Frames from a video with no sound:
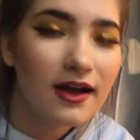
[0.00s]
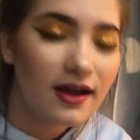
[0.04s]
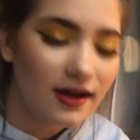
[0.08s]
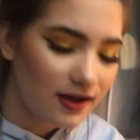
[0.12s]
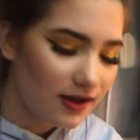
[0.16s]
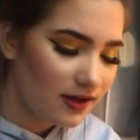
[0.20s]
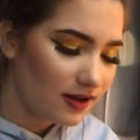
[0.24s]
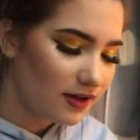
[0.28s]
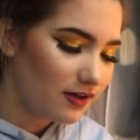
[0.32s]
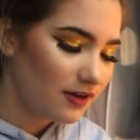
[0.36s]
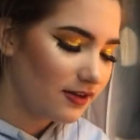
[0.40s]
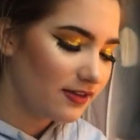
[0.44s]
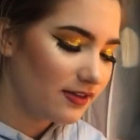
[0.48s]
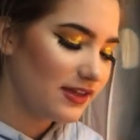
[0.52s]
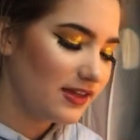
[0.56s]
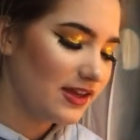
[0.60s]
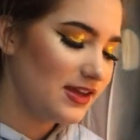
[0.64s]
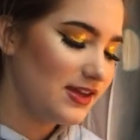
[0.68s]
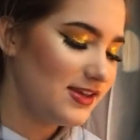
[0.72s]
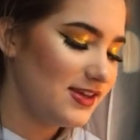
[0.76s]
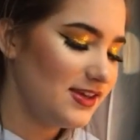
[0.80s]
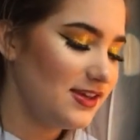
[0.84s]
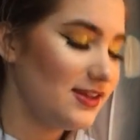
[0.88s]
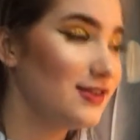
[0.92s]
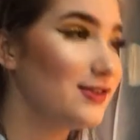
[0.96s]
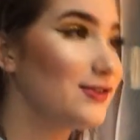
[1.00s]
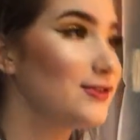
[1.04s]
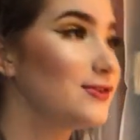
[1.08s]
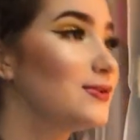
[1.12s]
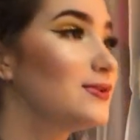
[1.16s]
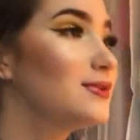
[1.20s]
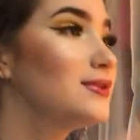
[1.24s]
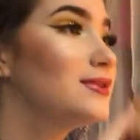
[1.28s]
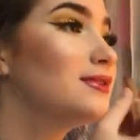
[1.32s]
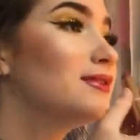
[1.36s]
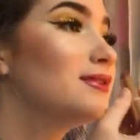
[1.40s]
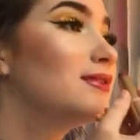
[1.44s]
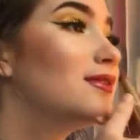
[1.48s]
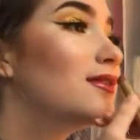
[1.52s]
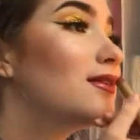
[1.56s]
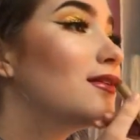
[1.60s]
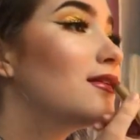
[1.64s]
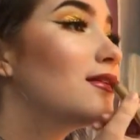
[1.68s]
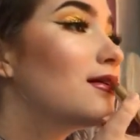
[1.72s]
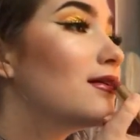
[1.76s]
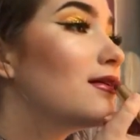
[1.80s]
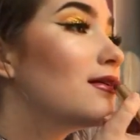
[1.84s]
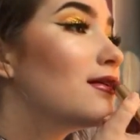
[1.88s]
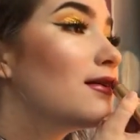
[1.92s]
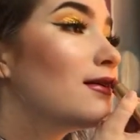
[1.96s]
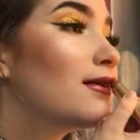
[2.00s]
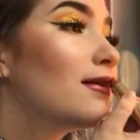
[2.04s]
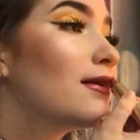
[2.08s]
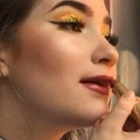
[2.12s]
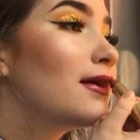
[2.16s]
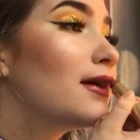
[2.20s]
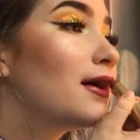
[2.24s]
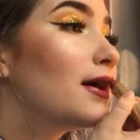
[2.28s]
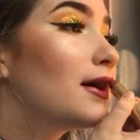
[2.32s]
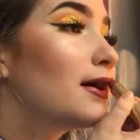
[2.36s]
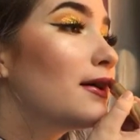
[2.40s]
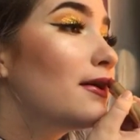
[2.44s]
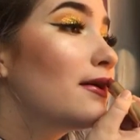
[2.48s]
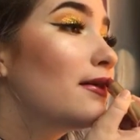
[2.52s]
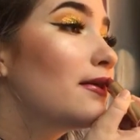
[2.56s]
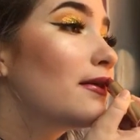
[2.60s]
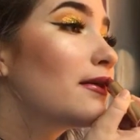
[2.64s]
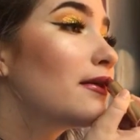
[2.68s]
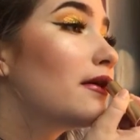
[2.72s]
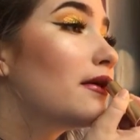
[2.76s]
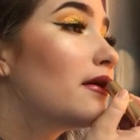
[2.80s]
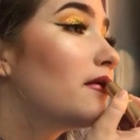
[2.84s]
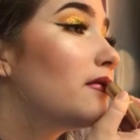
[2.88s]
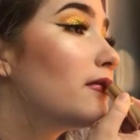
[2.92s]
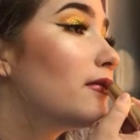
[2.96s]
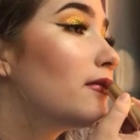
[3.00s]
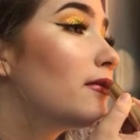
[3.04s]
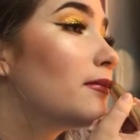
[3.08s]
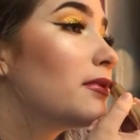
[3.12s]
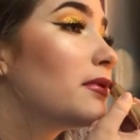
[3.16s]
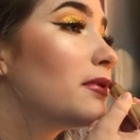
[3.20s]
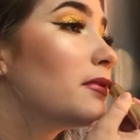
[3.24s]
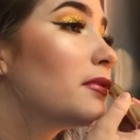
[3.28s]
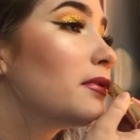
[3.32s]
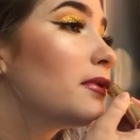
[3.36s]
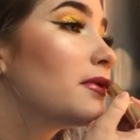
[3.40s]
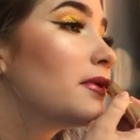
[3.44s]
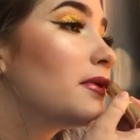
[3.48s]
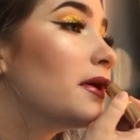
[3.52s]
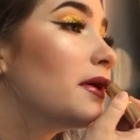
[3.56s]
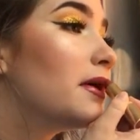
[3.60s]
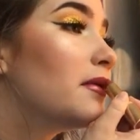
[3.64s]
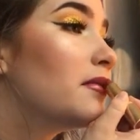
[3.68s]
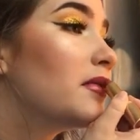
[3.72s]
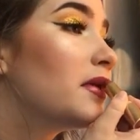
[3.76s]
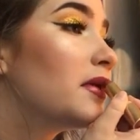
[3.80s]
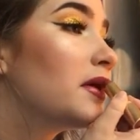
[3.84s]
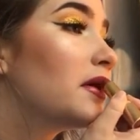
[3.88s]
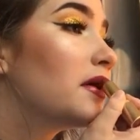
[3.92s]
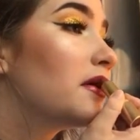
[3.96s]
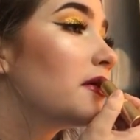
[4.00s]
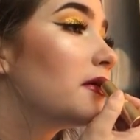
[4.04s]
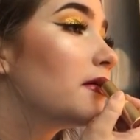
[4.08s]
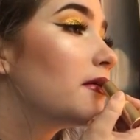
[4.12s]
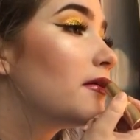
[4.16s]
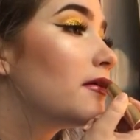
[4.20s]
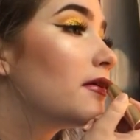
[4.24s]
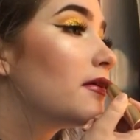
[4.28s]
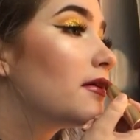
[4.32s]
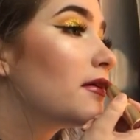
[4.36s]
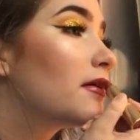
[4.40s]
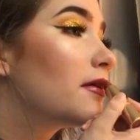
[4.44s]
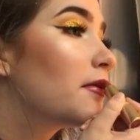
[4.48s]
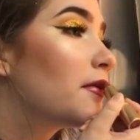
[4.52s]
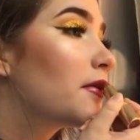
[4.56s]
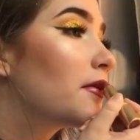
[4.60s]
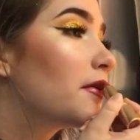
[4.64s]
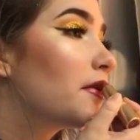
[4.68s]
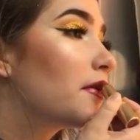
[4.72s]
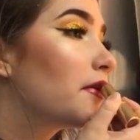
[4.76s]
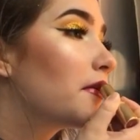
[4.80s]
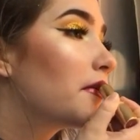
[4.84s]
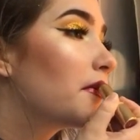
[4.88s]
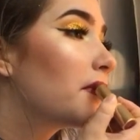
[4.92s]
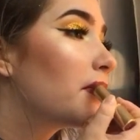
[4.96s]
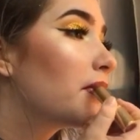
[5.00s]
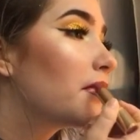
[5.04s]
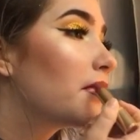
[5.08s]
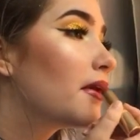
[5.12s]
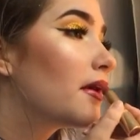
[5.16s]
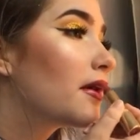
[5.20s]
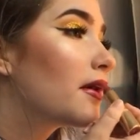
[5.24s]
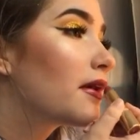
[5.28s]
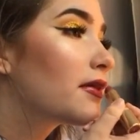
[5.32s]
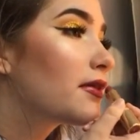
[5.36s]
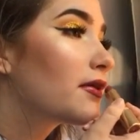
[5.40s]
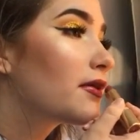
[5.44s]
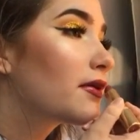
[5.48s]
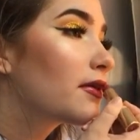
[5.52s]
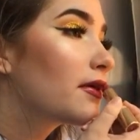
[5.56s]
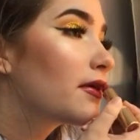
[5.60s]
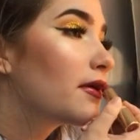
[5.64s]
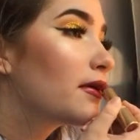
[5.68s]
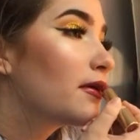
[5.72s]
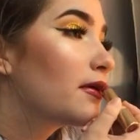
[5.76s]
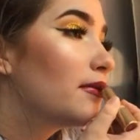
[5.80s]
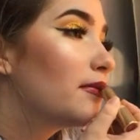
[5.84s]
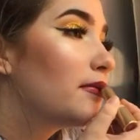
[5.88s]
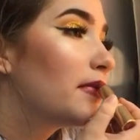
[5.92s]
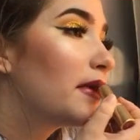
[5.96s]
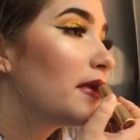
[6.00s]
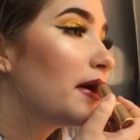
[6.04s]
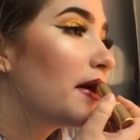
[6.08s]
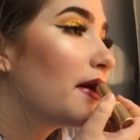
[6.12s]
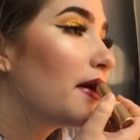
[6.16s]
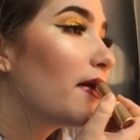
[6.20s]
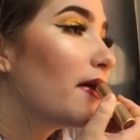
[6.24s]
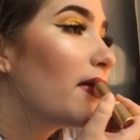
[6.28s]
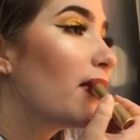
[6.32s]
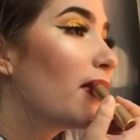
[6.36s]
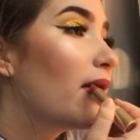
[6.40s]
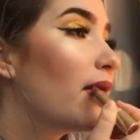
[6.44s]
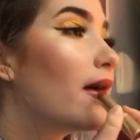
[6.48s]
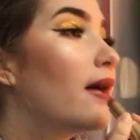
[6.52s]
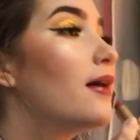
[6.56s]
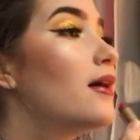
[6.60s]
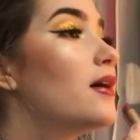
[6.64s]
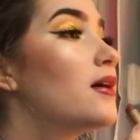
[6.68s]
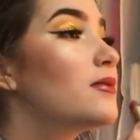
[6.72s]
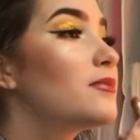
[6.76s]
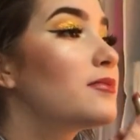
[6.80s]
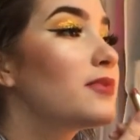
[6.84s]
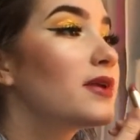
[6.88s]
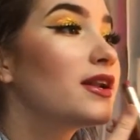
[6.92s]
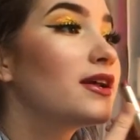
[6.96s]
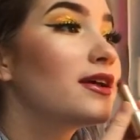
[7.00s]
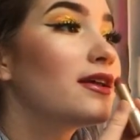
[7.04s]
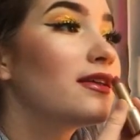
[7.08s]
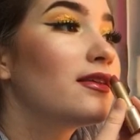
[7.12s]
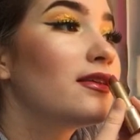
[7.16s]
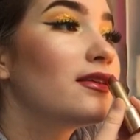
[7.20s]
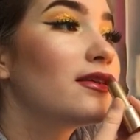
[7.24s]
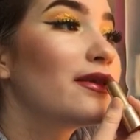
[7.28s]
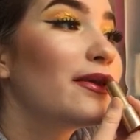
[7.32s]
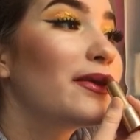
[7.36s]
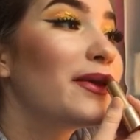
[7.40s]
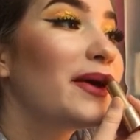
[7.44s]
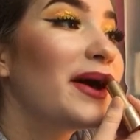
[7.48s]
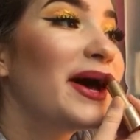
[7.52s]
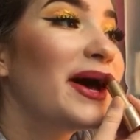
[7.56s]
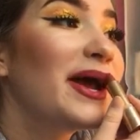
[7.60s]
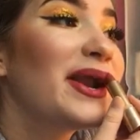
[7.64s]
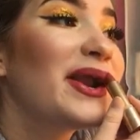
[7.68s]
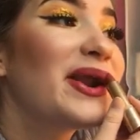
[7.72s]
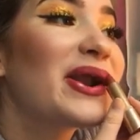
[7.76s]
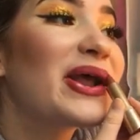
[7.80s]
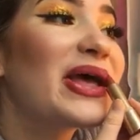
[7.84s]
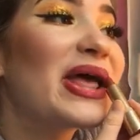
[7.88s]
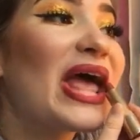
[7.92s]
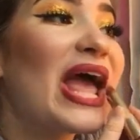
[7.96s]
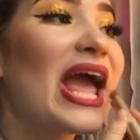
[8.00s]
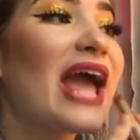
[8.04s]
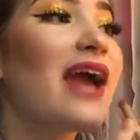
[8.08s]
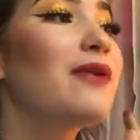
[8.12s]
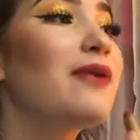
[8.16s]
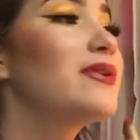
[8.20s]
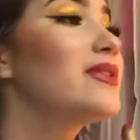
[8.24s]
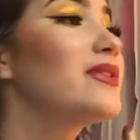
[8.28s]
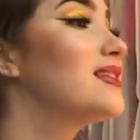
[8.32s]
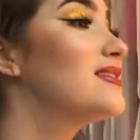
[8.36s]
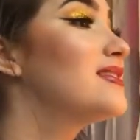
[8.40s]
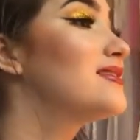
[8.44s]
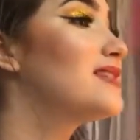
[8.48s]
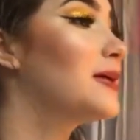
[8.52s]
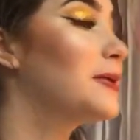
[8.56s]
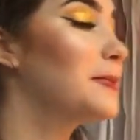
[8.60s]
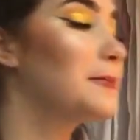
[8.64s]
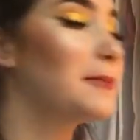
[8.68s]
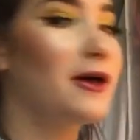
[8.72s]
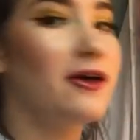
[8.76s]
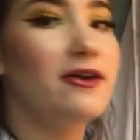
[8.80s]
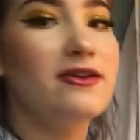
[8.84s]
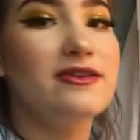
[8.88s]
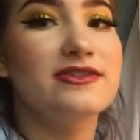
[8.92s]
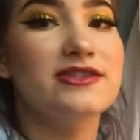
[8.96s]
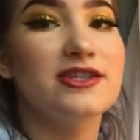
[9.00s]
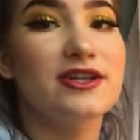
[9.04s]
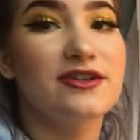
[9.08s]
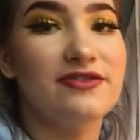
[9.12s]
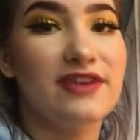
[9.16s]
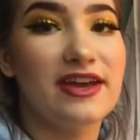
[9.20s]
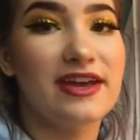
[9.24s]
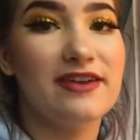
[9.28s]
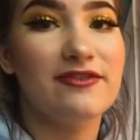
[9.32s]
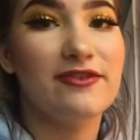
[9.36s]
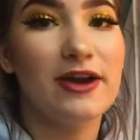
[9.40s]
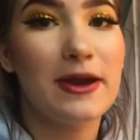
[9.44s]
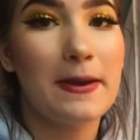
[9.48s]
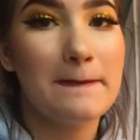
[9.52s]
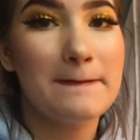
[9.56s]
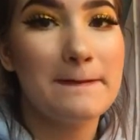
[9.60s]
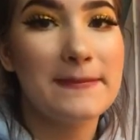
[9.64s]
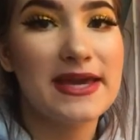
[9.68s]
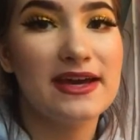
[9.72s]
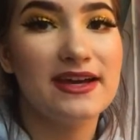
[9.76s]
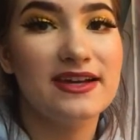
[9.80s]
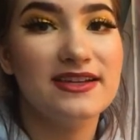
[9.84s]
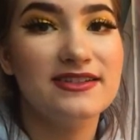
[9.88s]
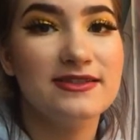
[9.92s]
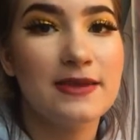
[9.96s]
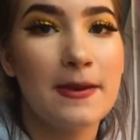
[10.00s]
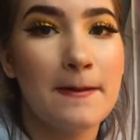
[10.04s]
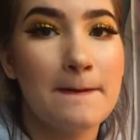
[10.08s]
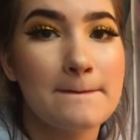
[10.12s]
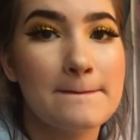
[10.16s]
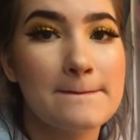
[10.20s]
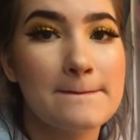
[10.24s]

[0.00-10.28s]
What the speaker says: Aw, thank you. I always love when people tell me I look like Belle, but especially when they say Belle is their favorite, because